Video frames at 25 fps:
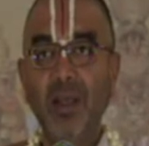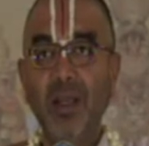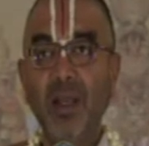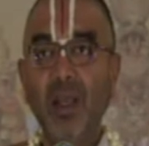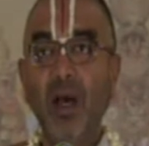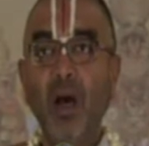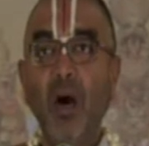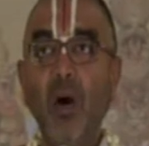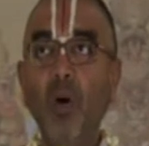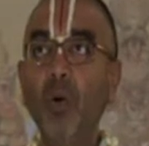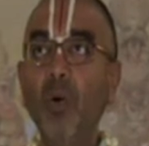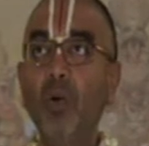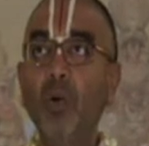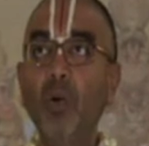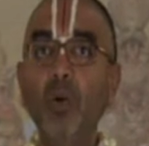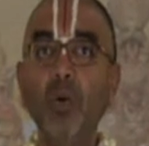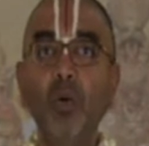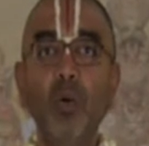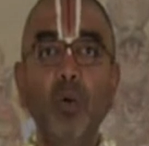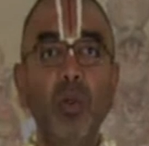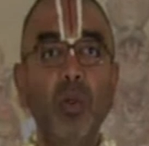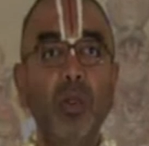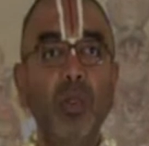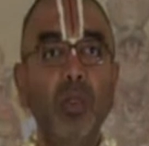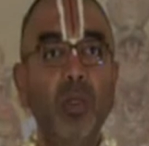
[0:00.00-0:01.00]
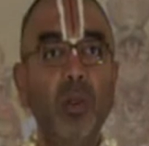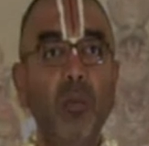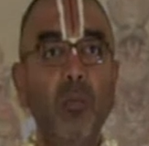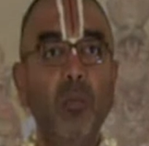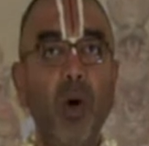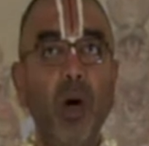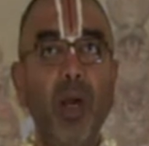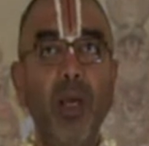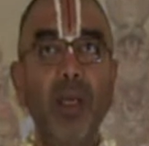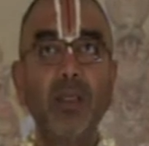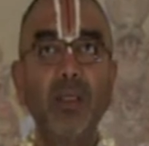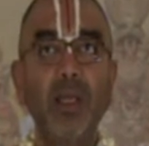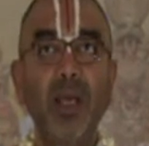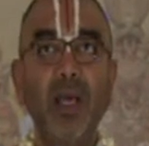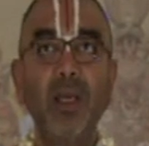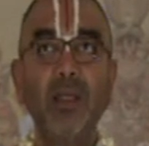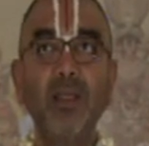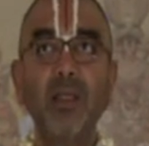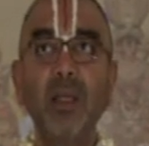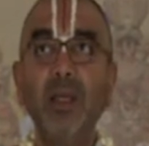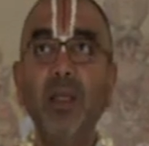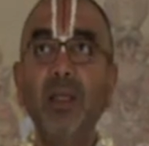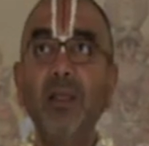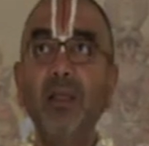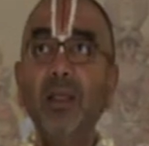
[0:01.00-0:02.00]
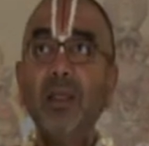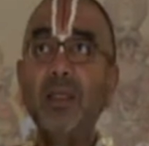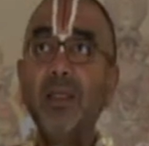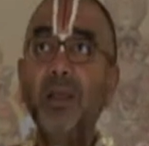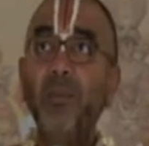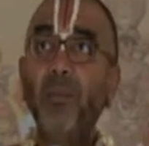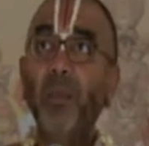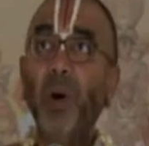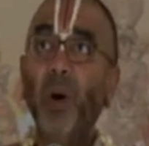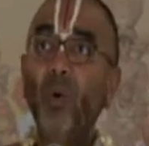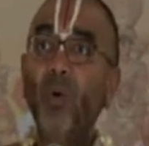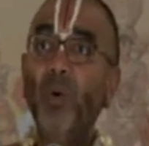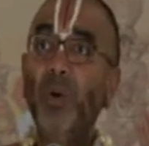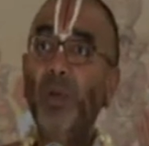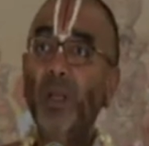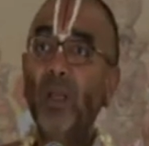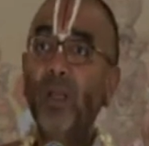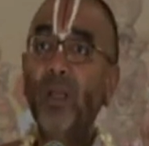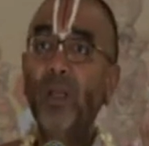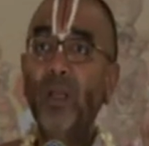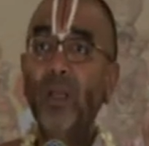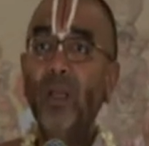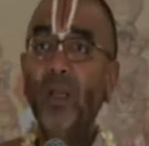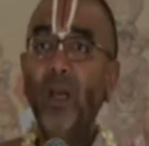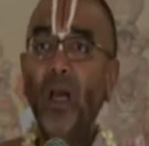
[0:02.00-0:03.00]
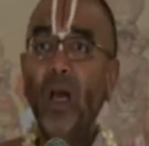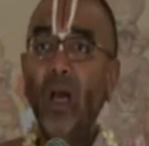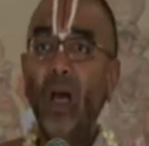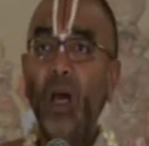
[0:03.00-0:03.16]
Now how to do? The boys asked, this is a mountain.